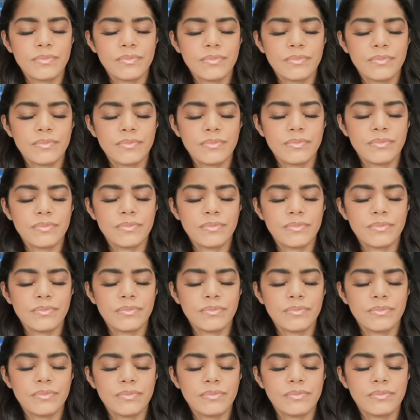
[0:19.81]

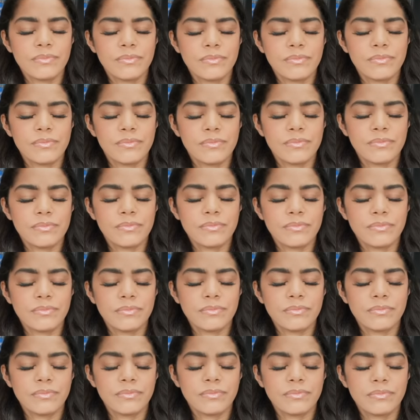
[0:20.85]

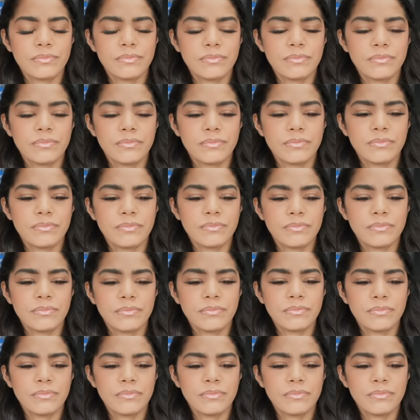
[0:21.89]
No words are spoken by the person on screen.